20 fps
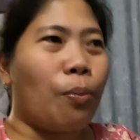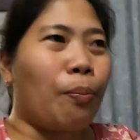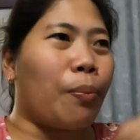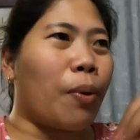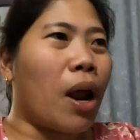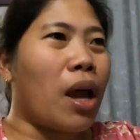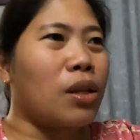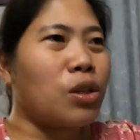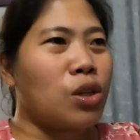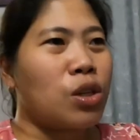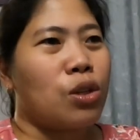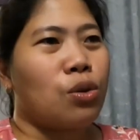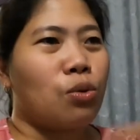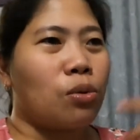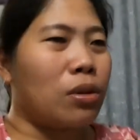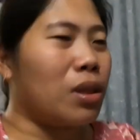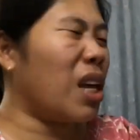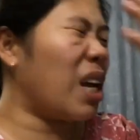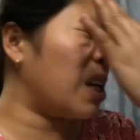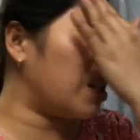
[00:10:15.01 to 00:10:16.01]
to process
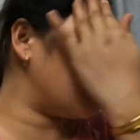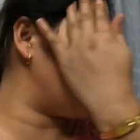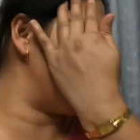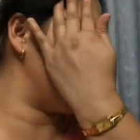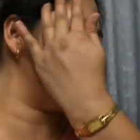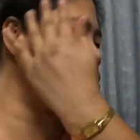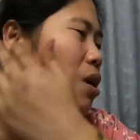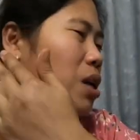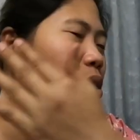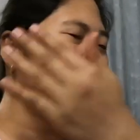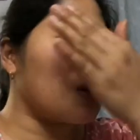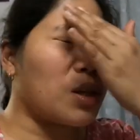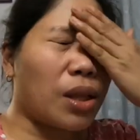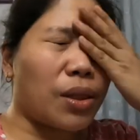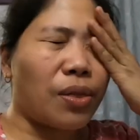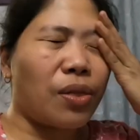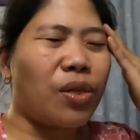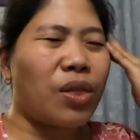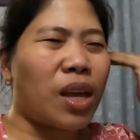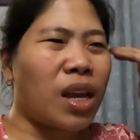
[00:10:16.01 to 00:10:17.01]
all the insurance
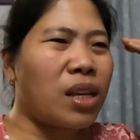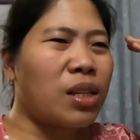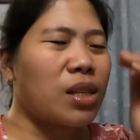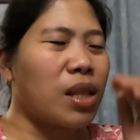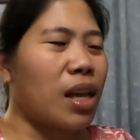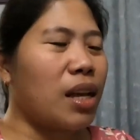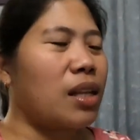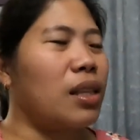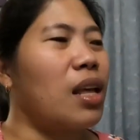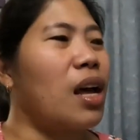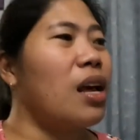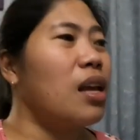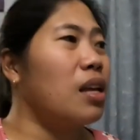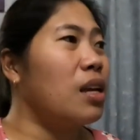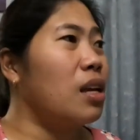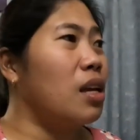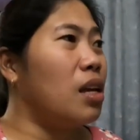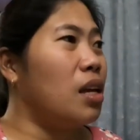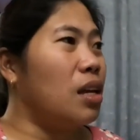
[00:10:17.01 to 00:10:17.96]
and things like that